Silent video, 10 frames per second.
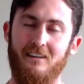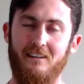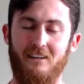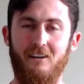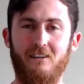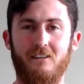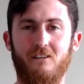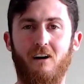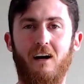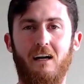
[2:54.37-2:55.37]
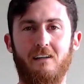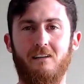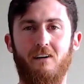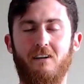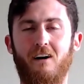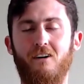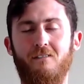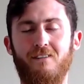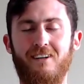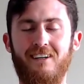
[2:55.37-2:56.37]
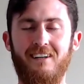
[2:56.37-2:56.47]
I'd cry going home,